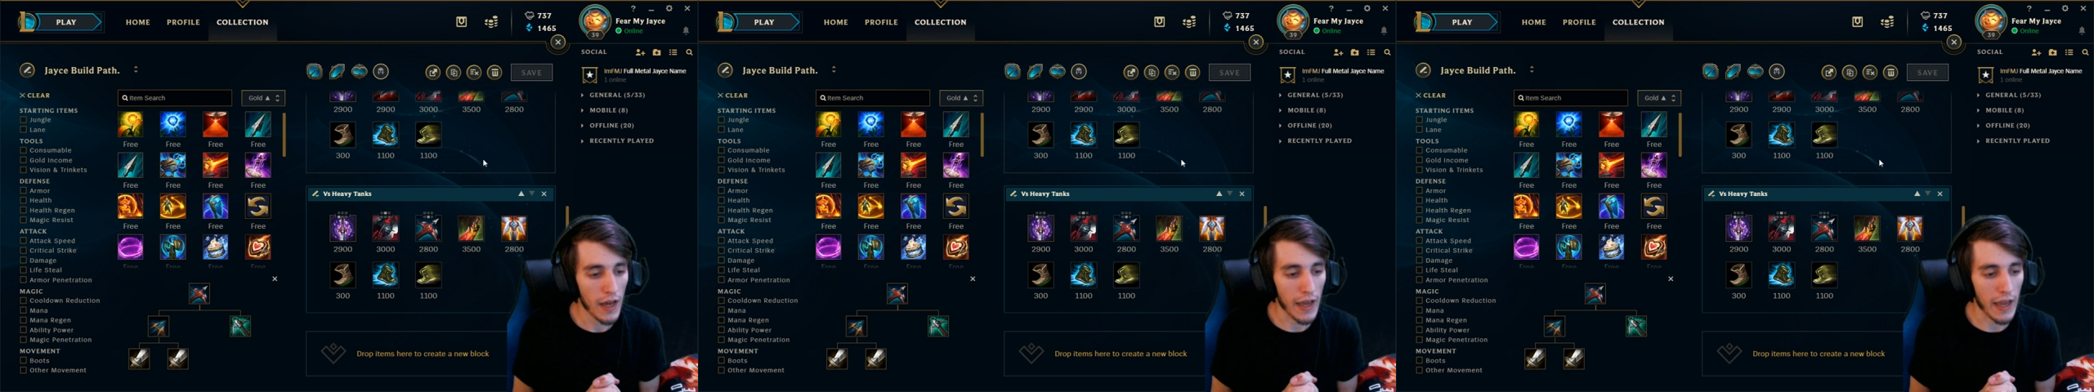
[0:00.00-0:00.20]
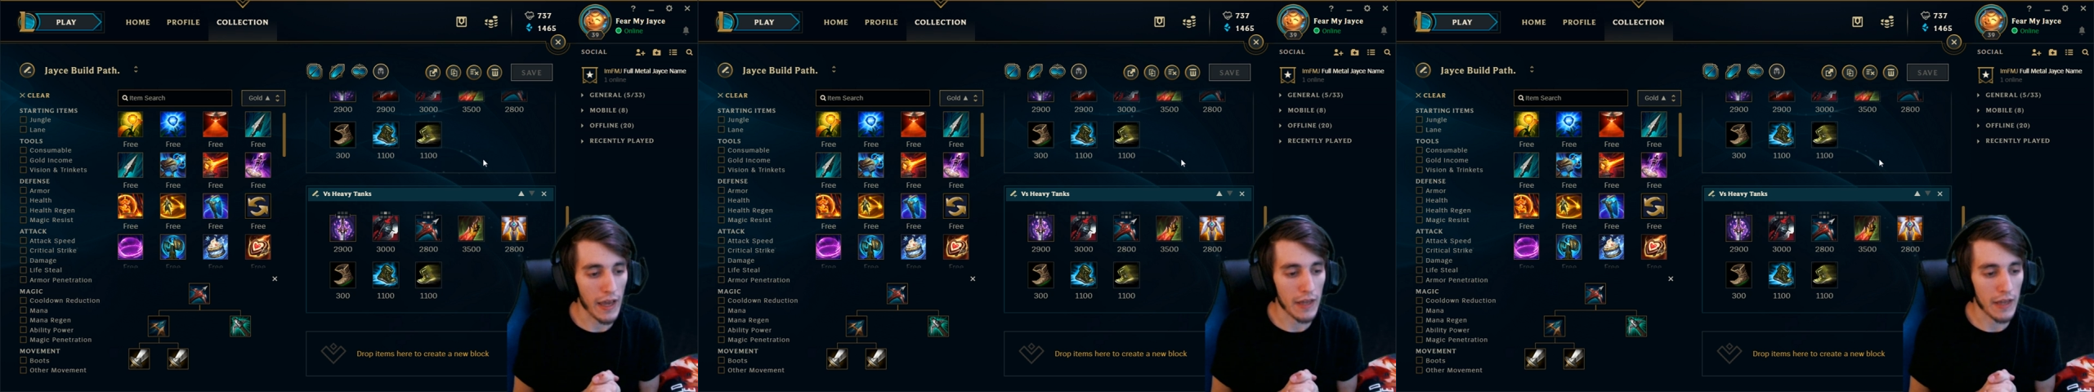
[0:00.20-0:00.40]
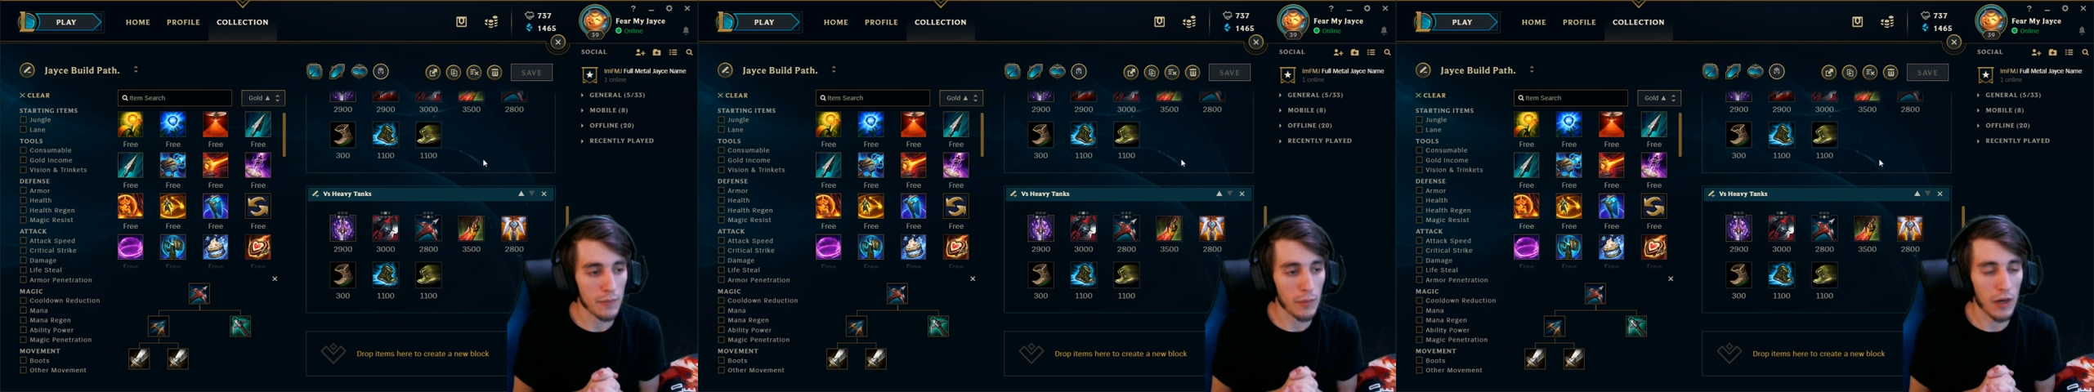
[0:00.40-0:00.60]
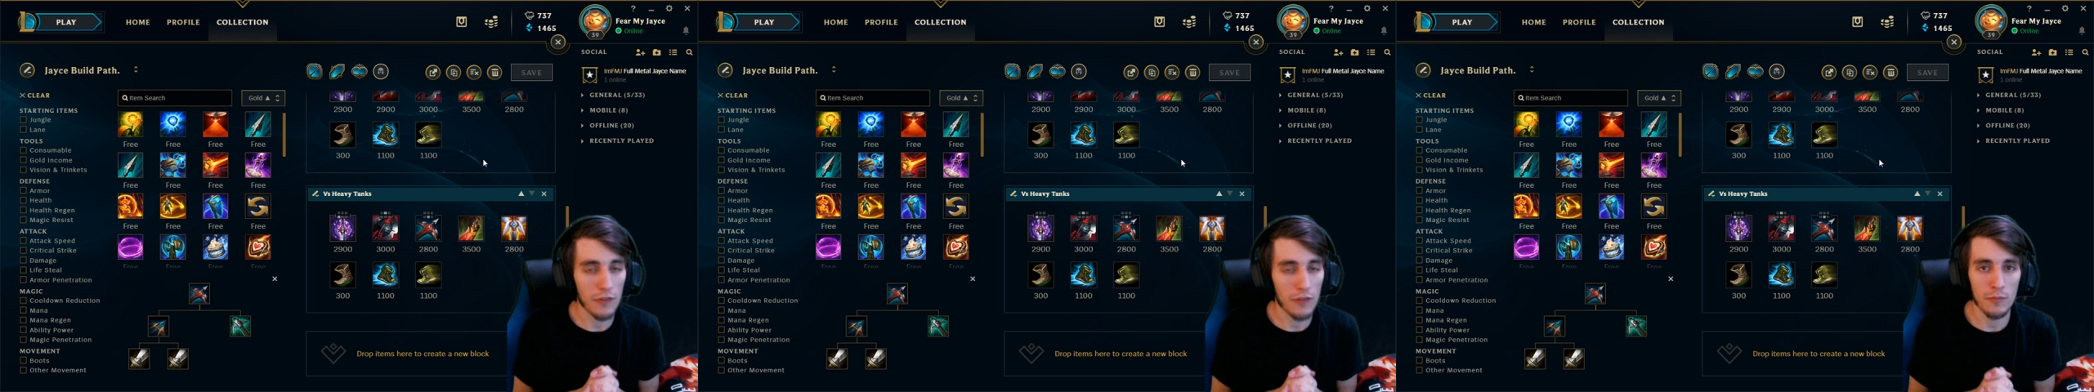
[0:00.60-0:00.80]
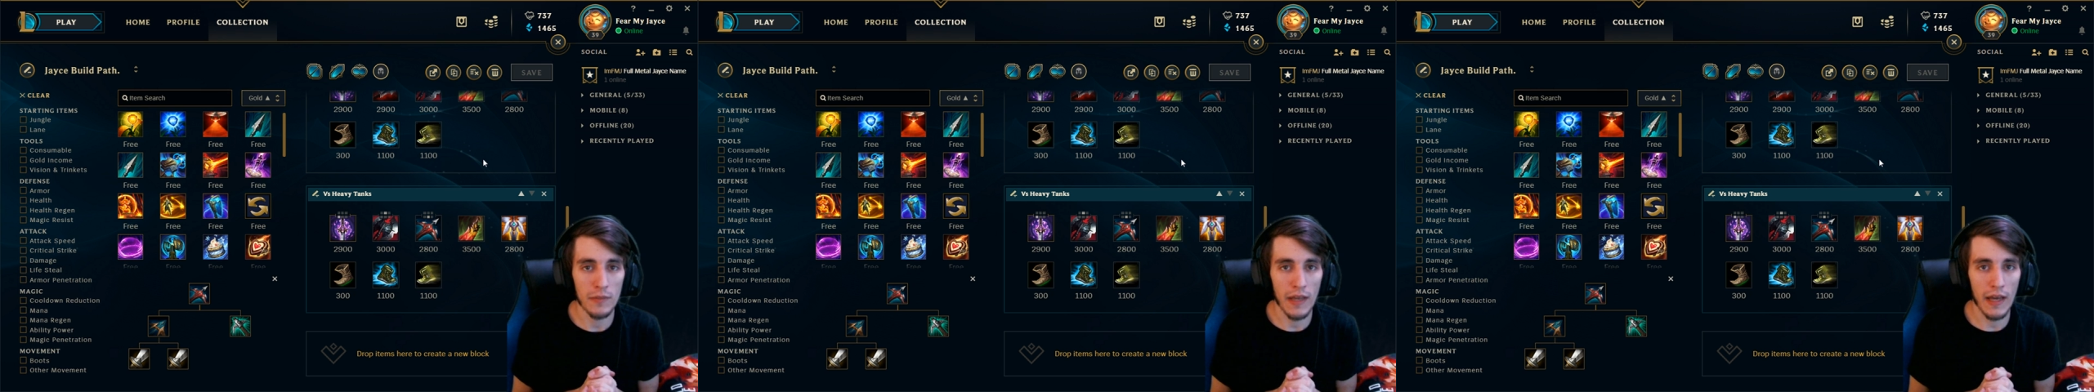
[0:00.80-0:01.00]
And apart
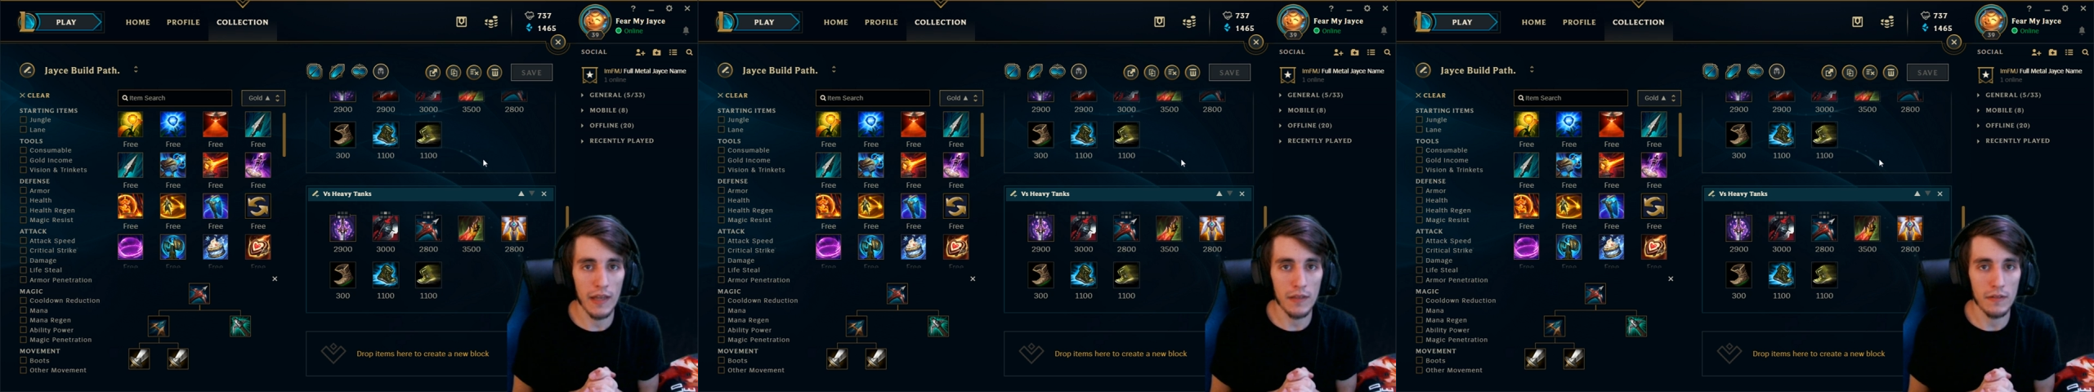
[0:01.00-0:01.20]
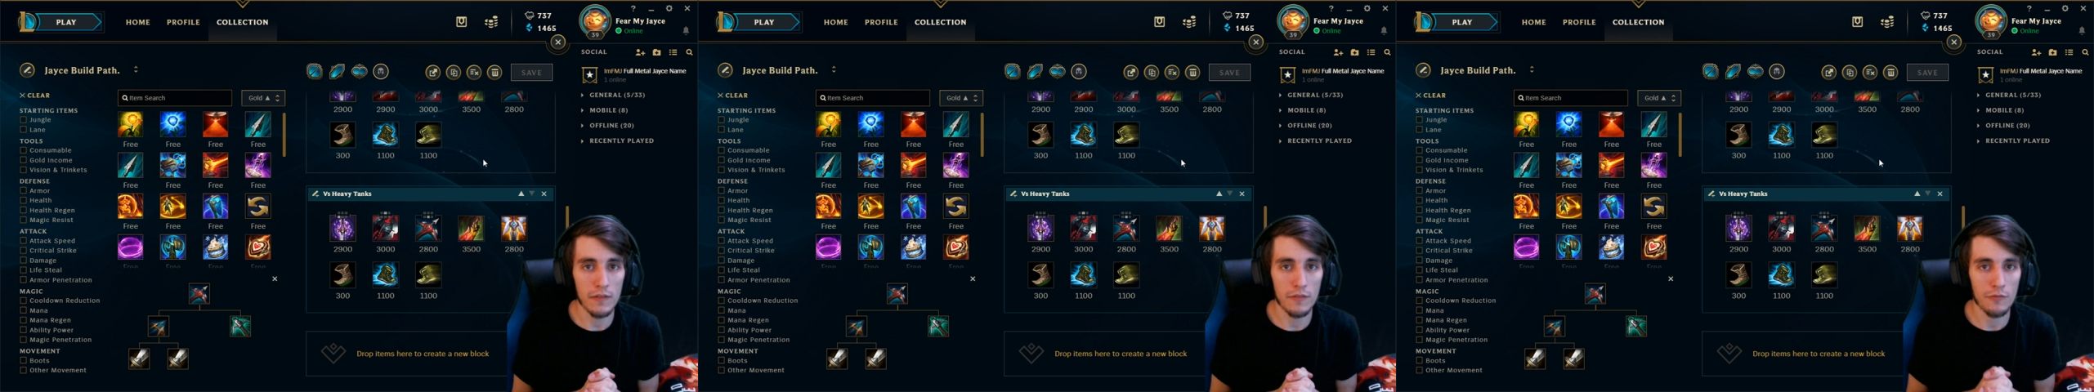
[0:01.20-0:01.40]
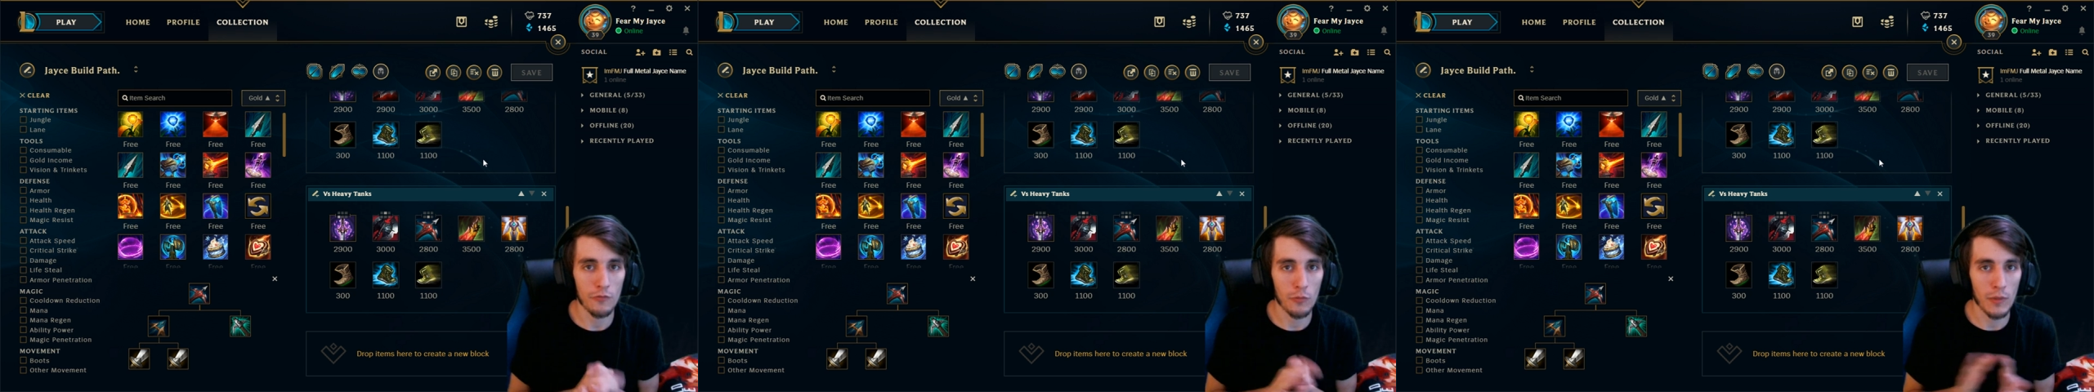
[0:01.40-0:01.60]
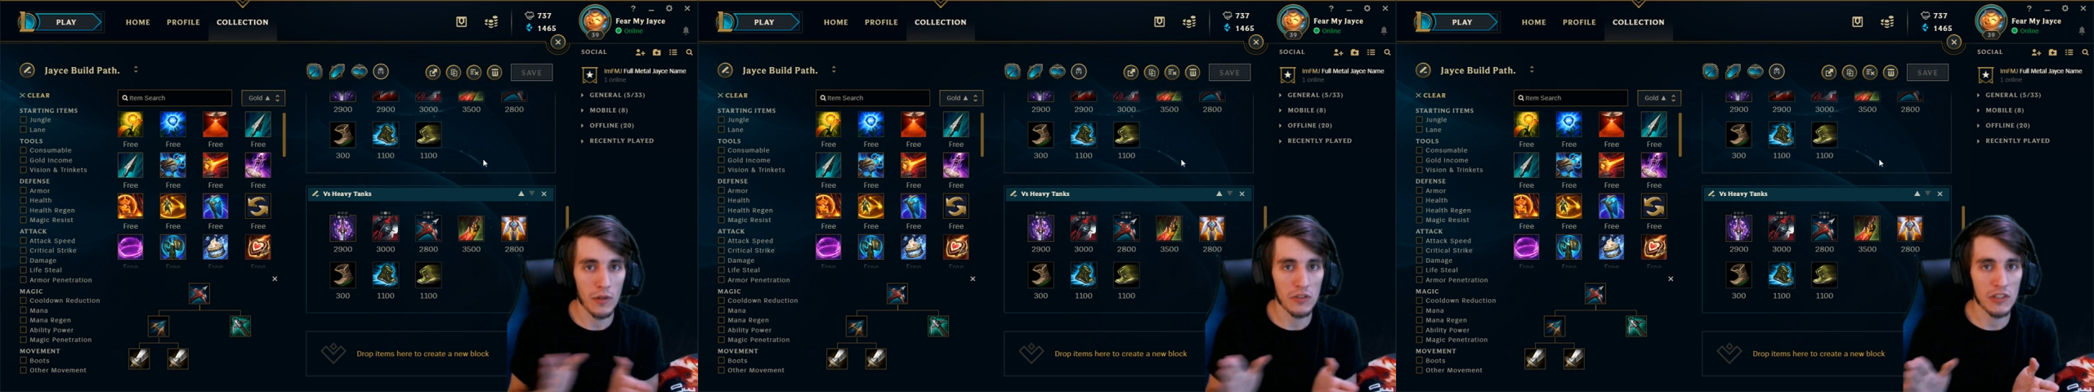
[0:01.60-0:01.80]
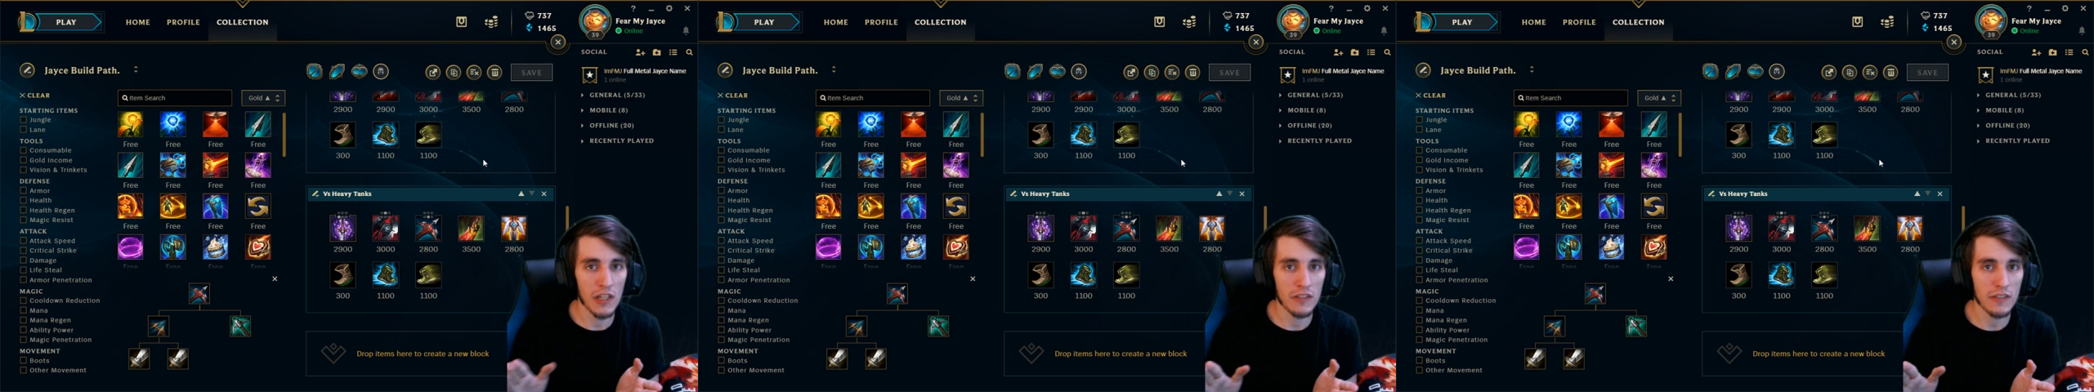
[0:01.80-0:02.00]
from that, Full
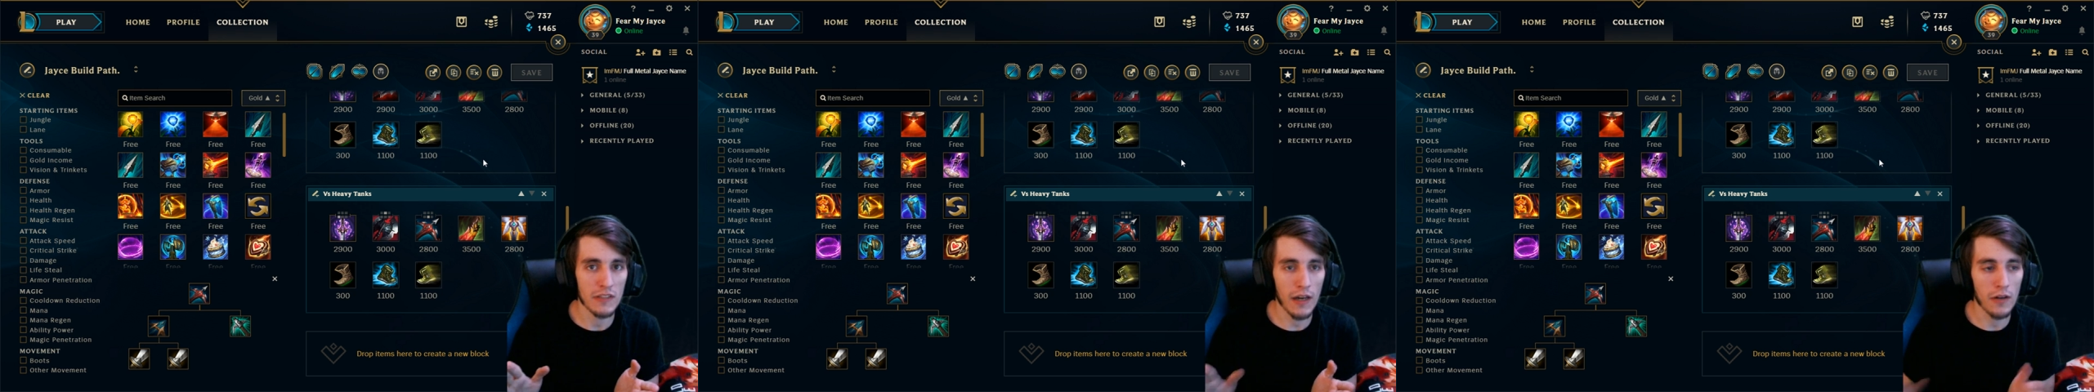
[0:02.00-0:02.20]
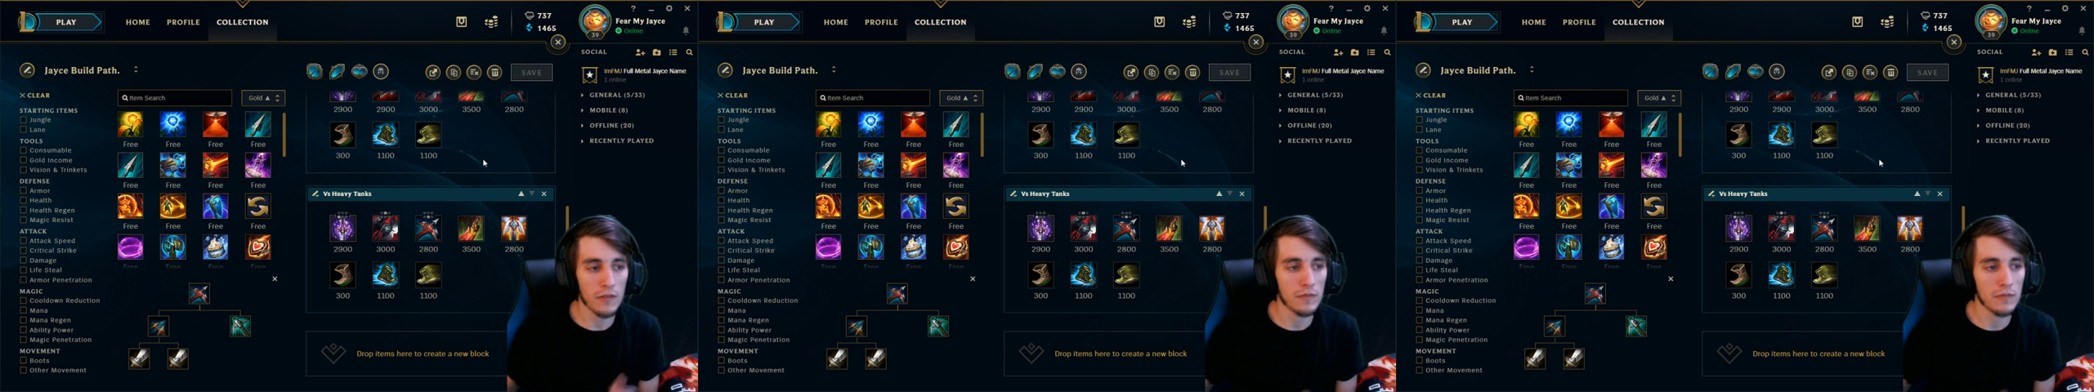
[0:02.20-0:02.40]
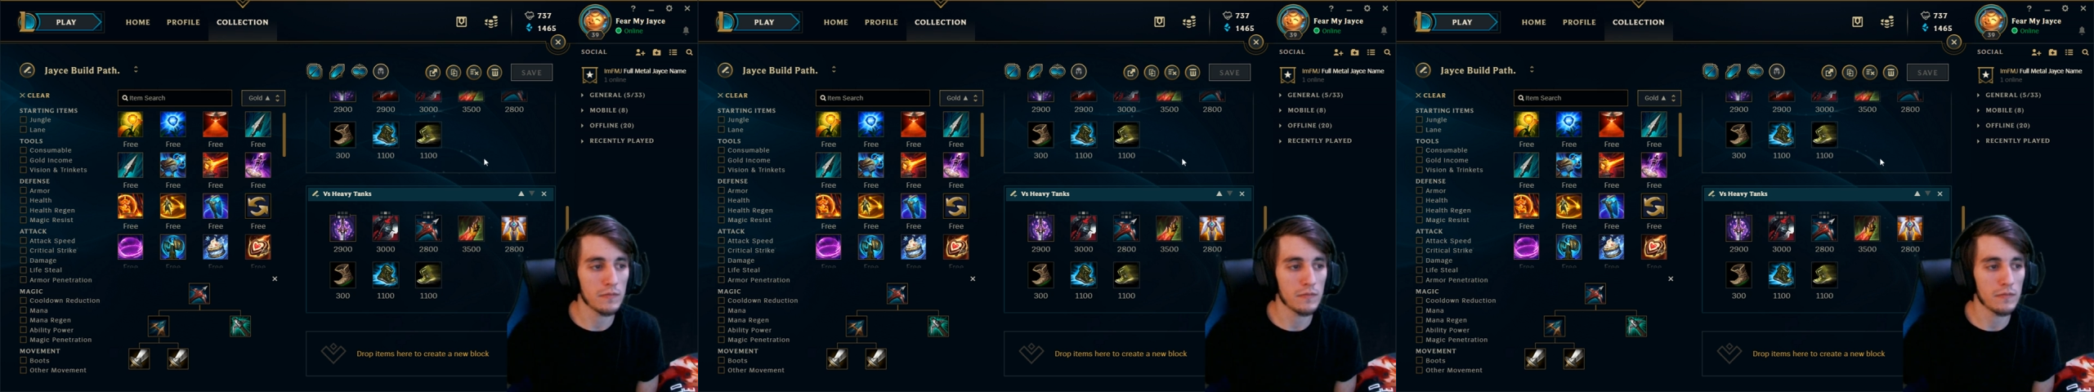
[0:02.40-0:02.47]
Metal Jayce out.